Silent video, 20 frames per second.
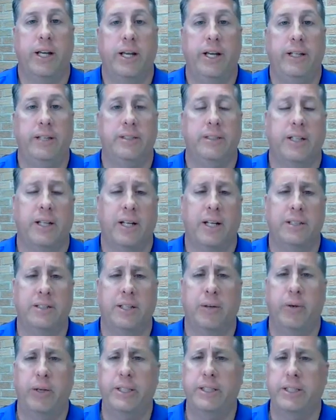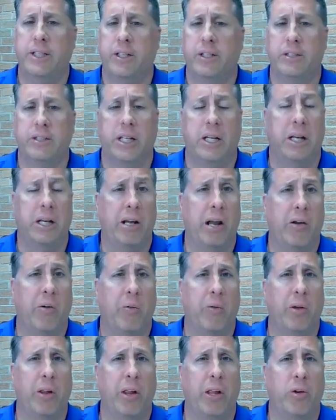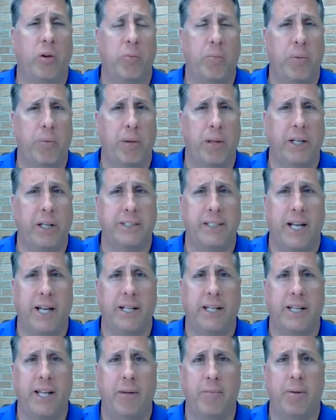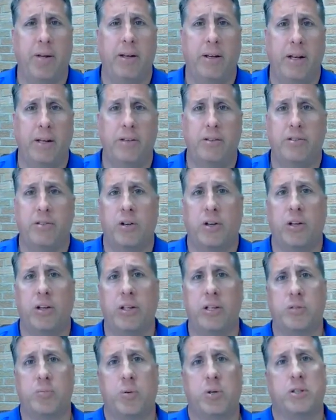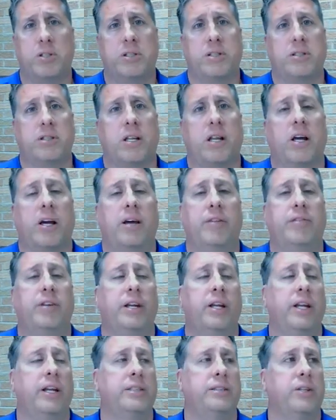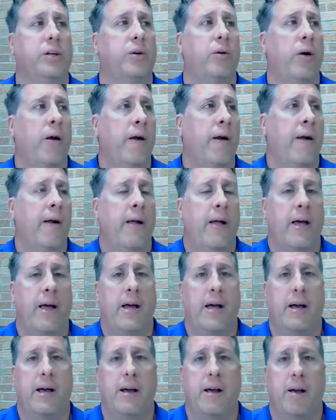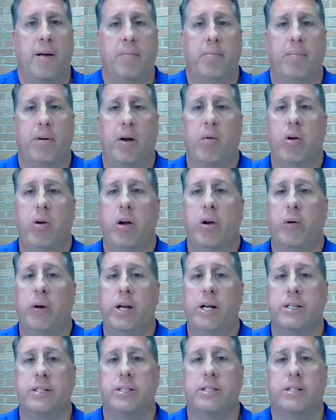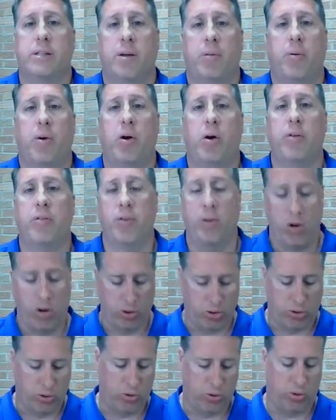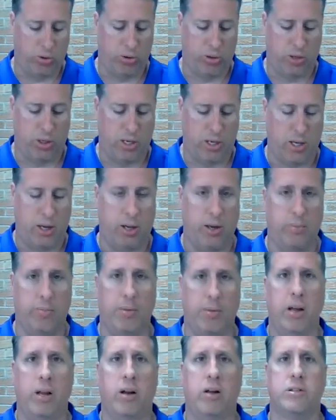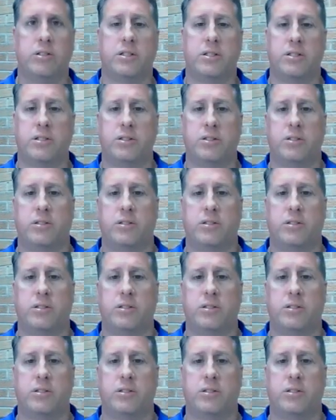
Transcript: days. And I say recent because I, I, don't really know remember the exact date, but certainly this person is alive today. So, um, but I want to read this uh, part of an article, um, and I'll